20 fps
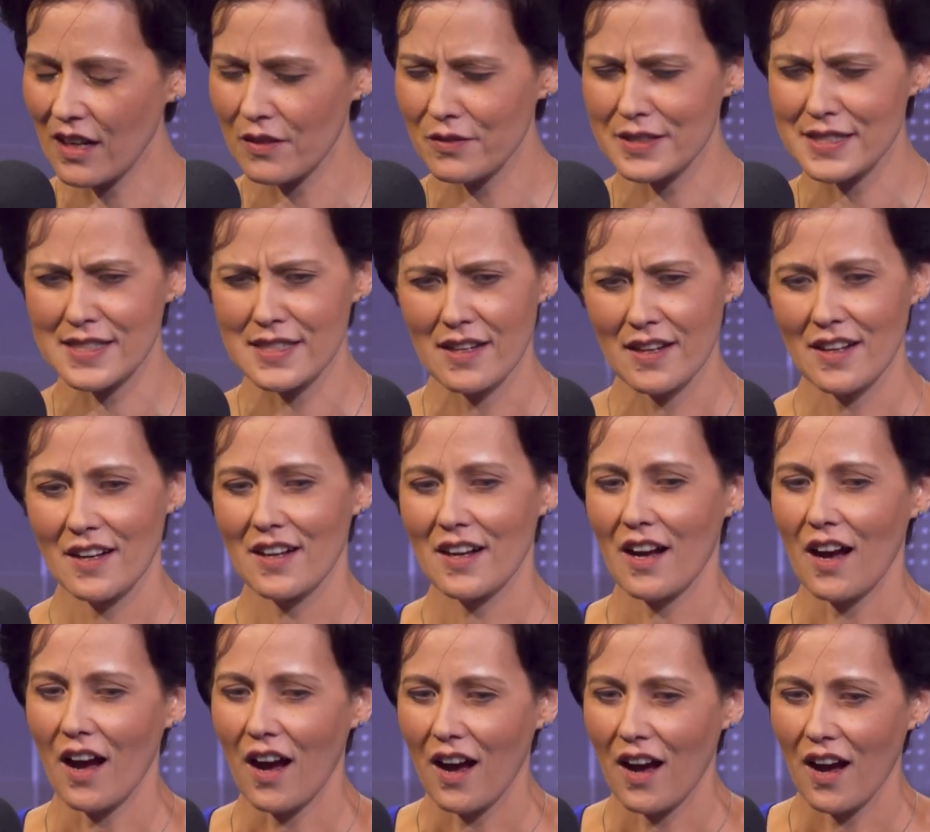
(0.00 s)

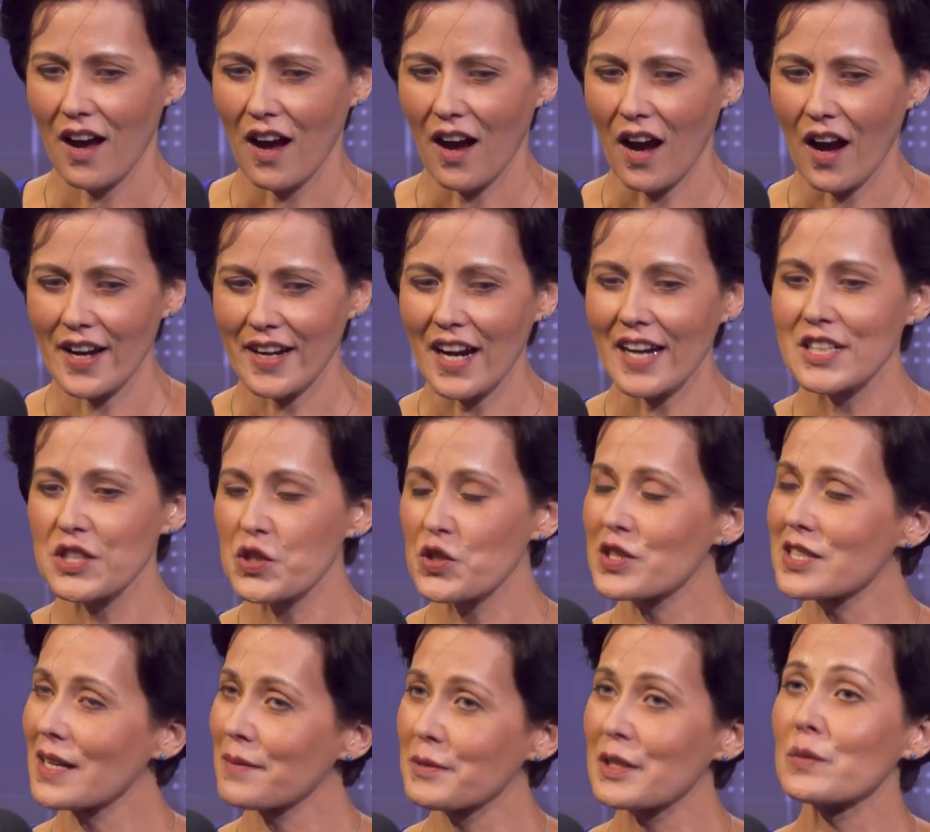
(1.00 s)
I knew
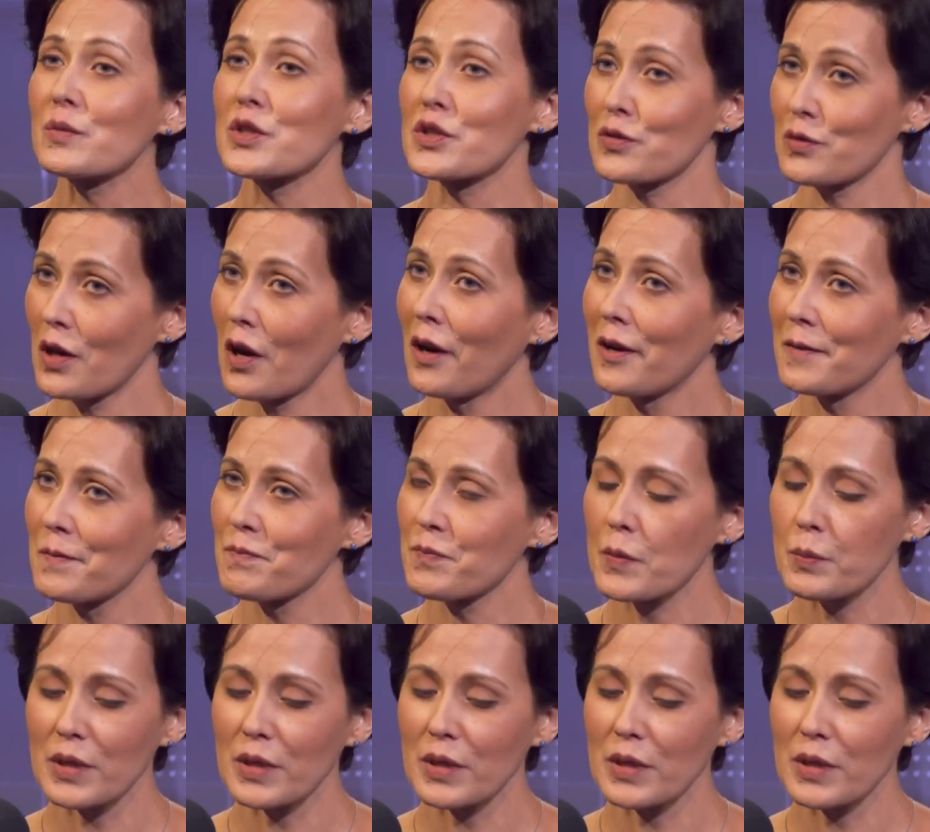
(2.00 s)
something was wrong,